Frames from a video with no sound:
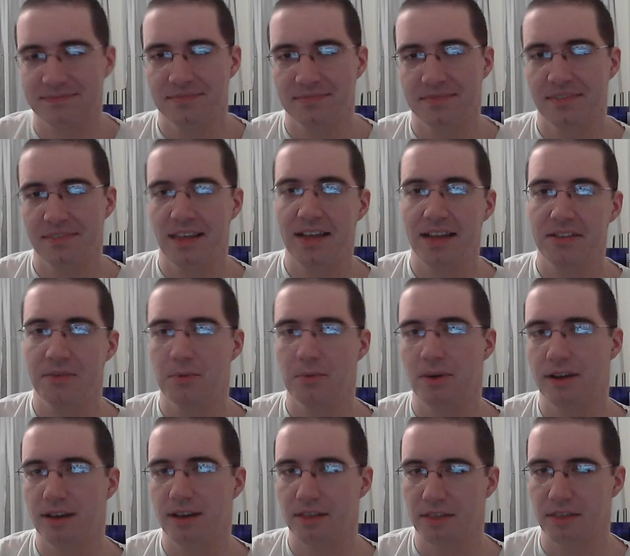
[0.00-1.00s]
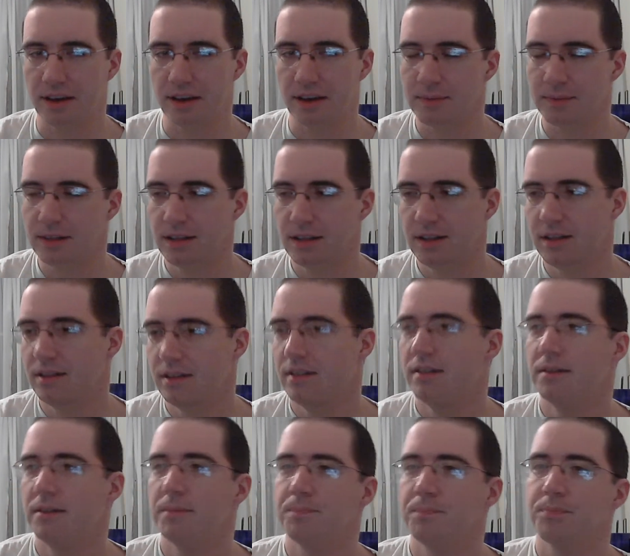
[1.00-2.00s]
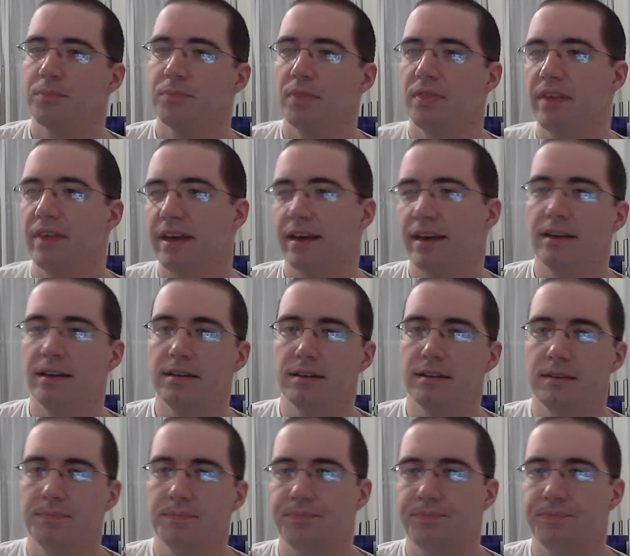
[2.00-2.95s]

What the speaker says: That's what I thought. That,